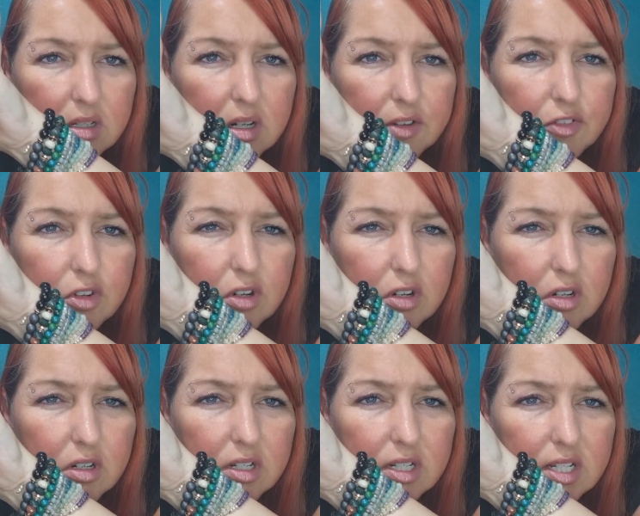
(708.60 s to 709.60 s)
I've
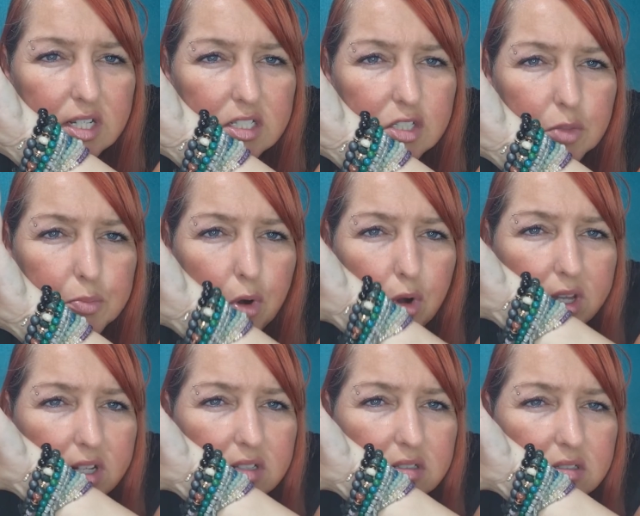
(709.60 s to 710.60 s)
got a crystal
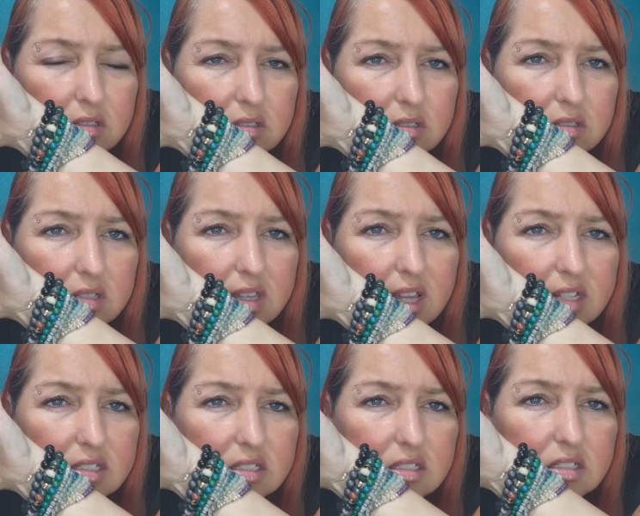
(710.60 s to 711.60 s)
point of
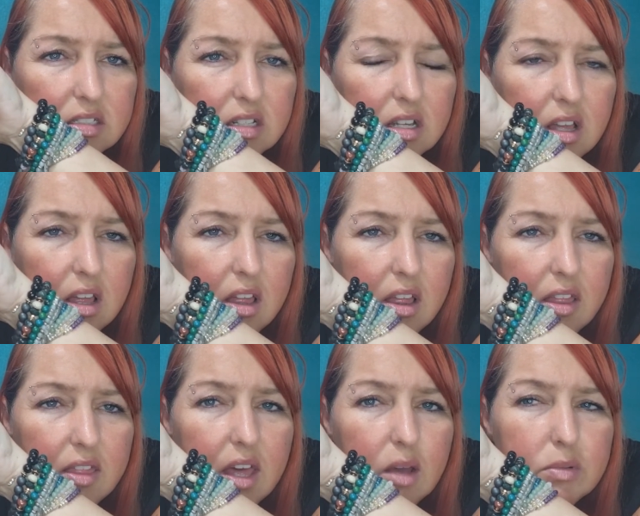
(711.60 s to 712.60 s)
this
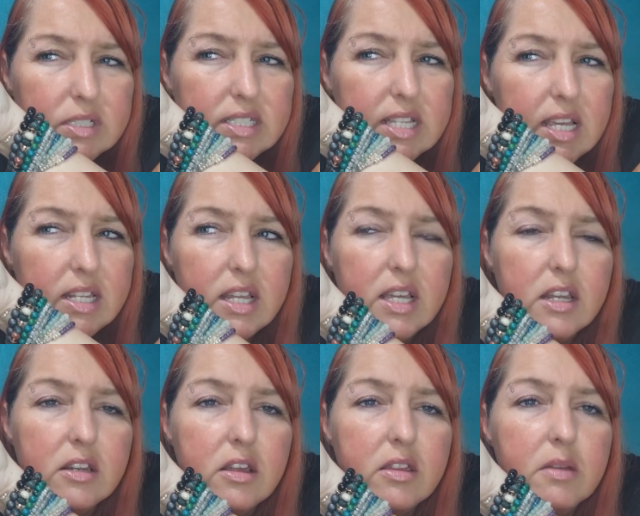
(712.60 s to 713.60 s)
that I was sent in
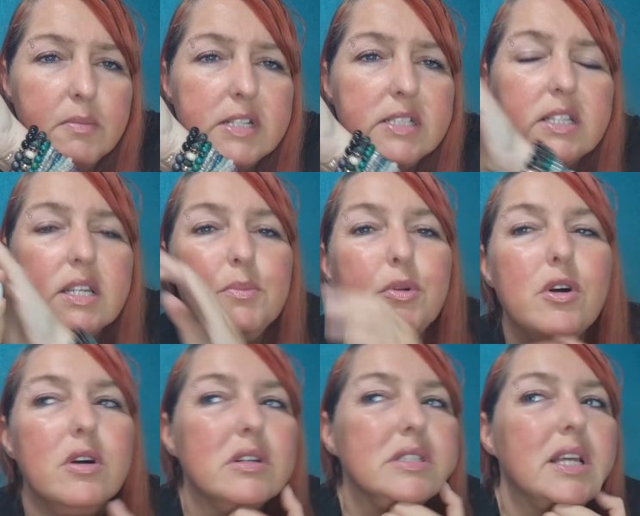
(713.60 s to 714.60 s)
another mystery
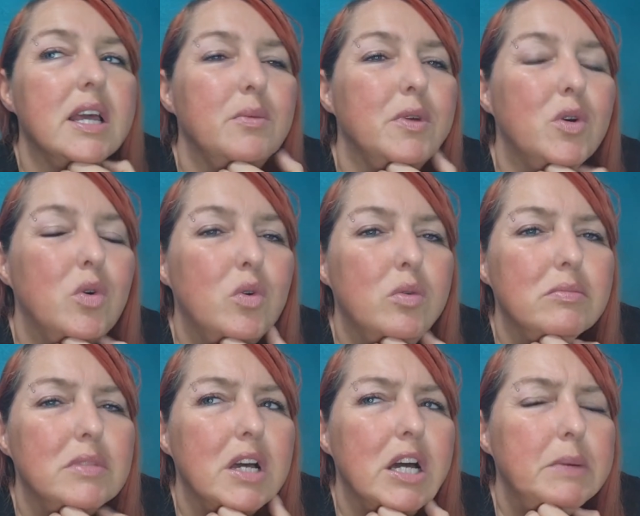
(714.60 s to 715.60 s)
box, and when I
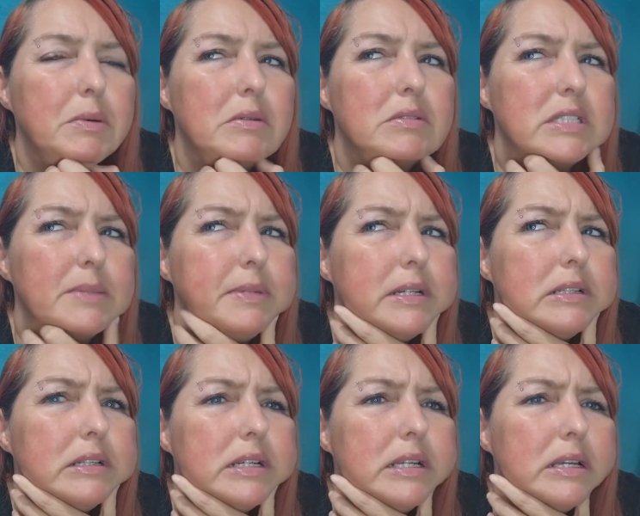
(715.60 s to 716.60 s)
opened it up I was a bit
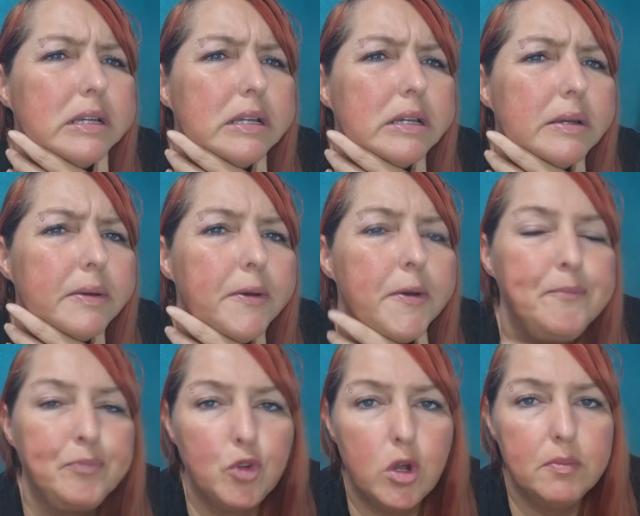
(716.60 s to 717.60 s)
like,
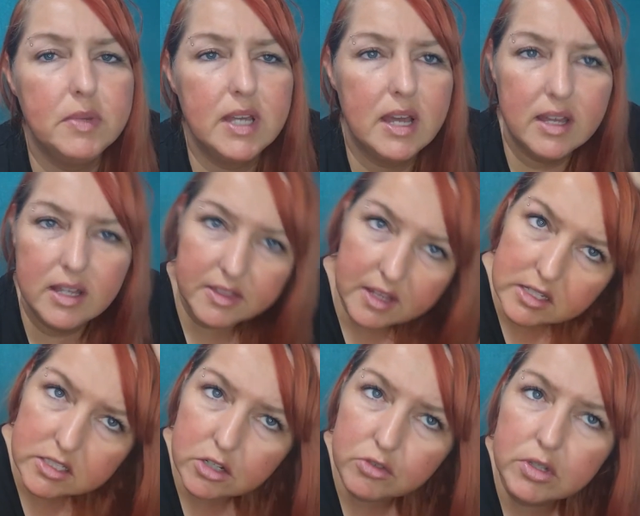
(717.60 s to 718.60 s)
normally I like
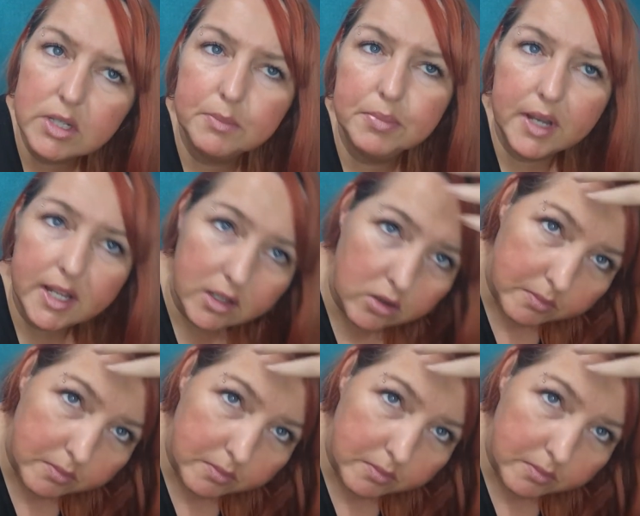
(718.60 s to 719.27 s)
things that are really bright.